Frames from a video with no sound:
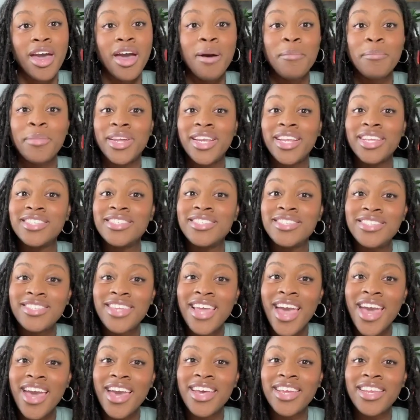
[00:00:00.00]
But
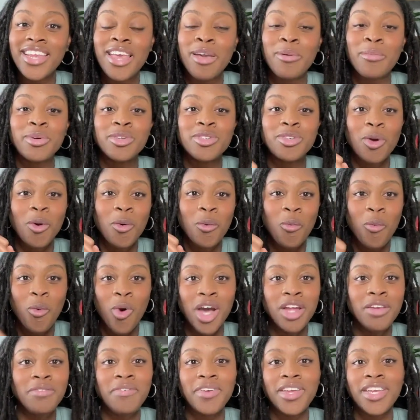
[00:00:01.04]
instead, it was
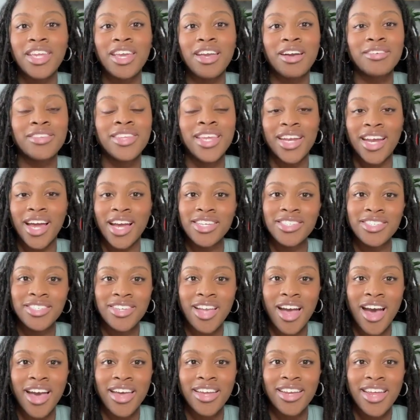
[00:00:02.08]
1 video that I
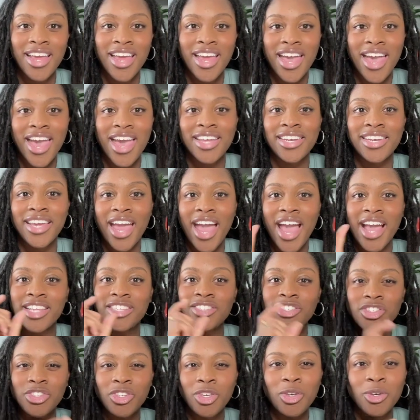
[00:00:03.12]
shot and I had
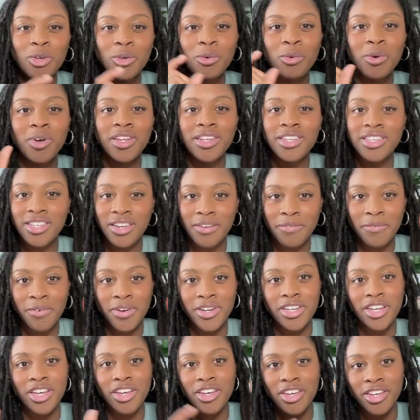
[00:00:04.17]
2
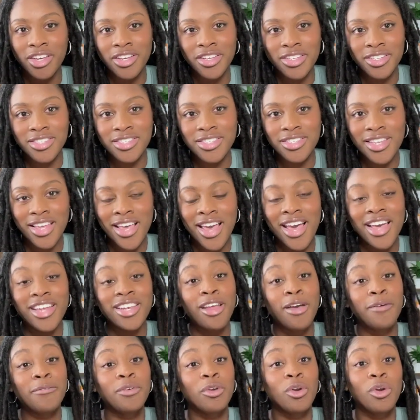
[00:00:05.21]
different hooks. Now,
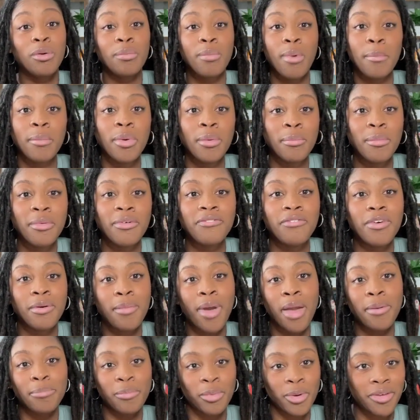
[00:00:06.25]
if you remember from
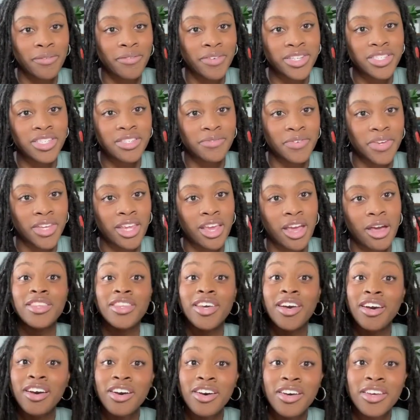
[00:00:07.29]
my previous video,
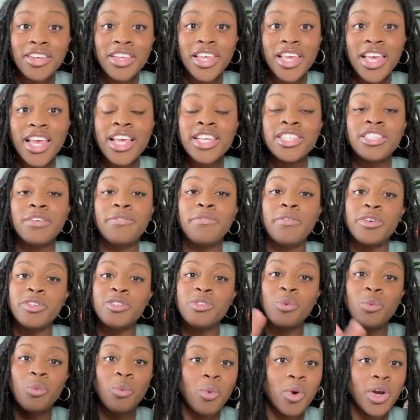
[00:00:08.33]
the hook is the first
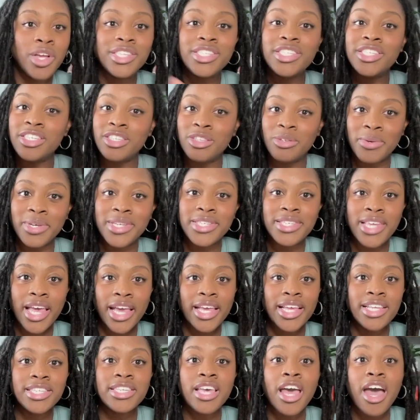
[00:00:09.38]
1 to 3
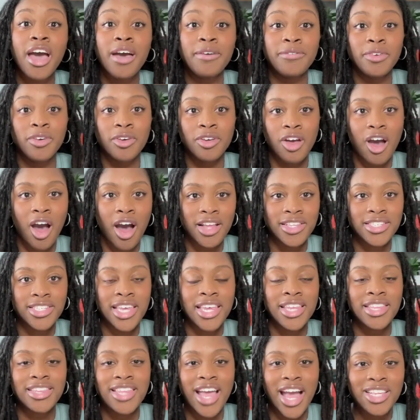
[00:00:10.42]
seconds of your
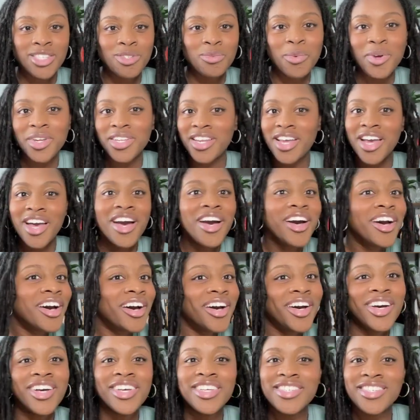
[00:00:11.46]
content. That's what
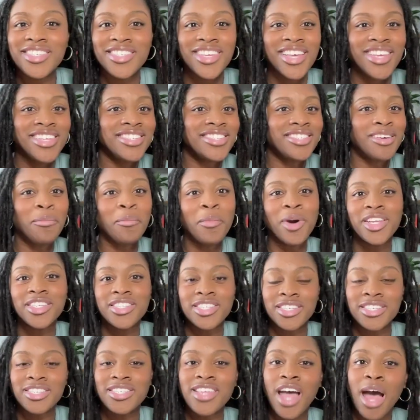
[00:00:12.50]
hooks someone
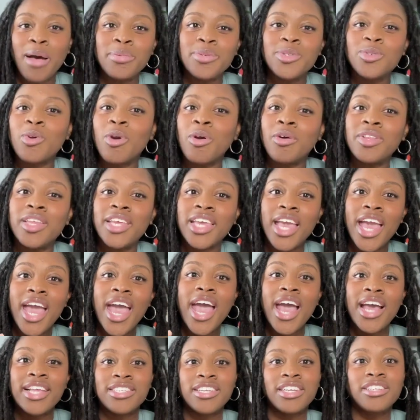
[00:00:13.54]
to stop scrolling
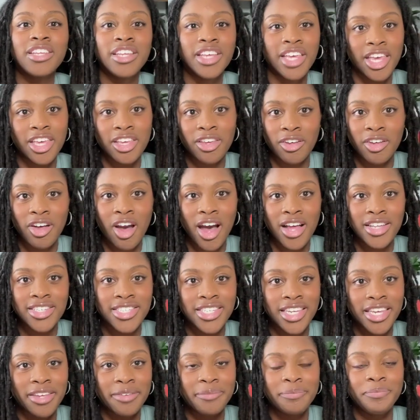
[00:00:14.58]
and to look at your
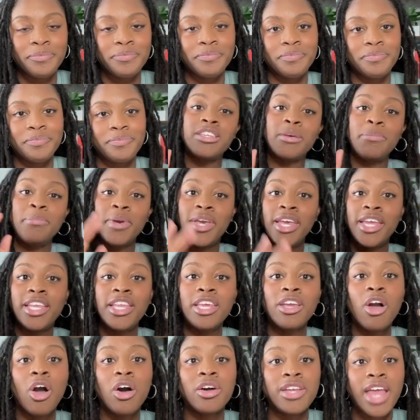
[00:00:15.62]
content.
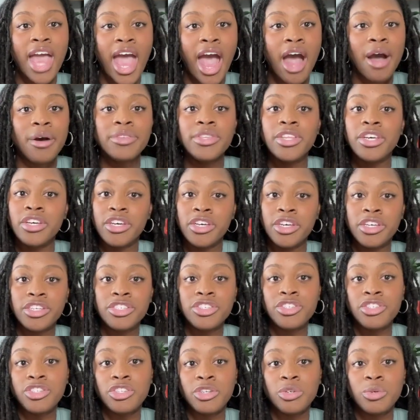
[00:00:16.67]
Depending on how the hooks
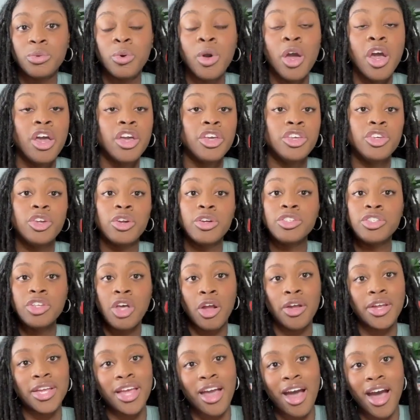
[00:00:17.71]
do, your
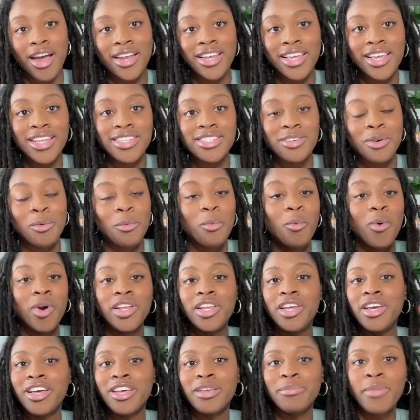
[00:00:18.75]
target audience, one
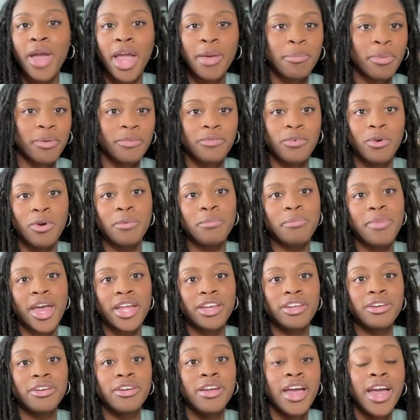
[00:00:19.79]
hook might perform
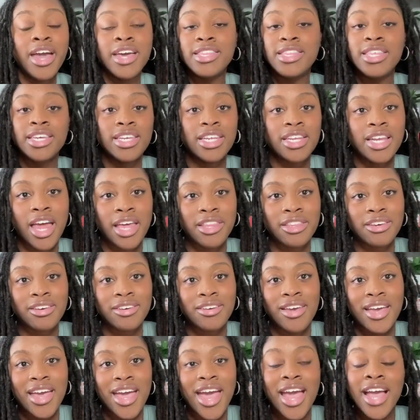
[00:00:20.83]
better than another.
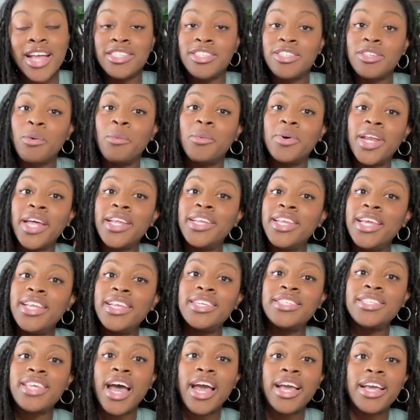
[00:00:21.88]
And so what I did
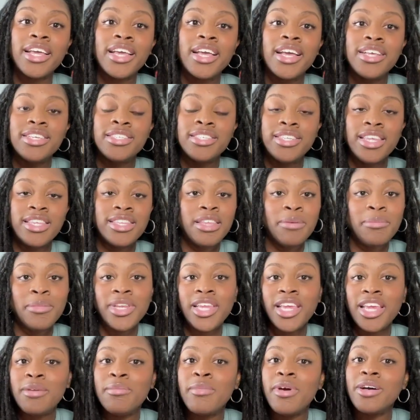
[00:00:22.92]
is I sent them an
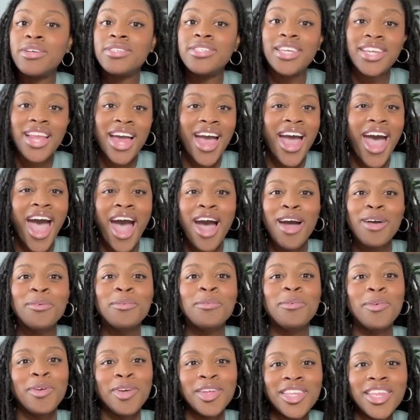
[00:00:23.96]
email, said, I
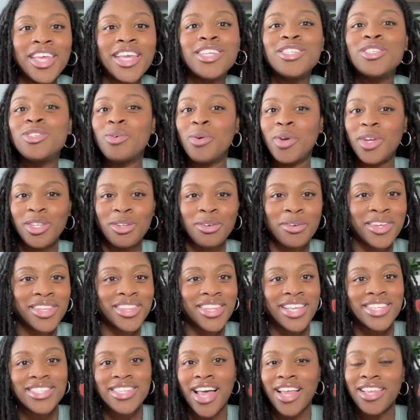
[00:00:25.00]
really enjoyed doing
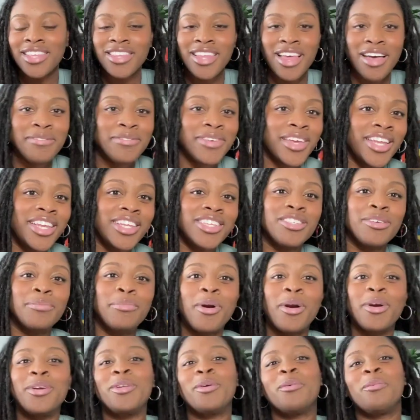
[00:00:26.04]
this. I love getting to
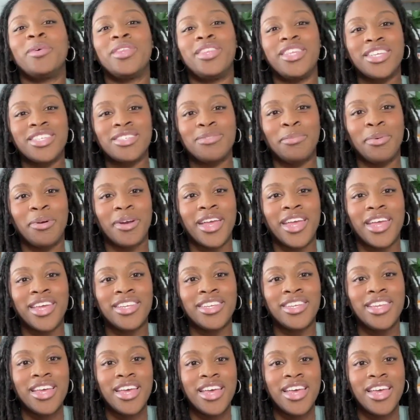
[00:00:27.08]
partner with this brand.